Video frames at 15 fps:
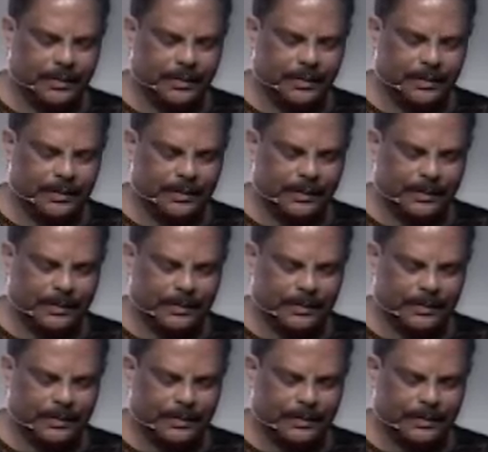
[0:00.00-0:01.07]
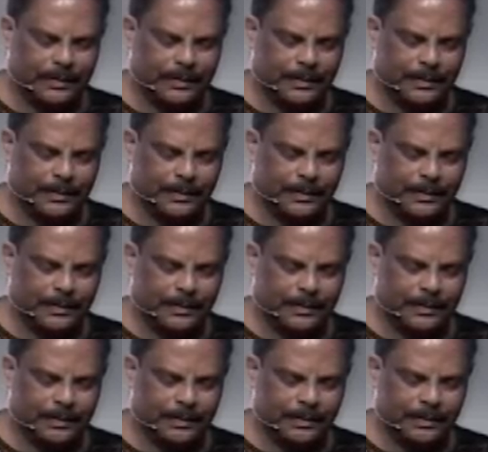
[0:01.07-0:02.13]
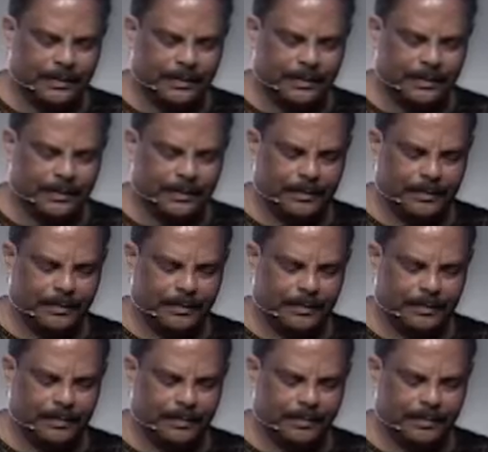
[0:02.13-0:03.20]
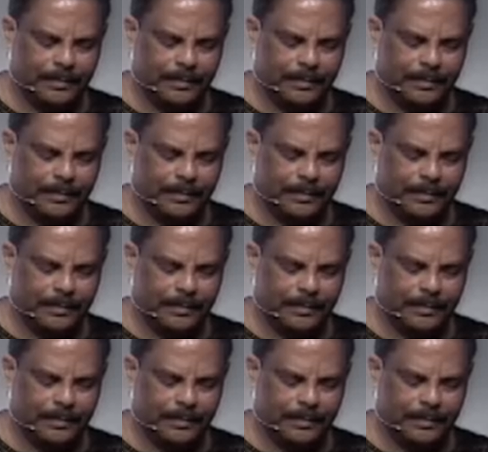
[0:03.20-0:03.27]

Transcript: Nobody speaks.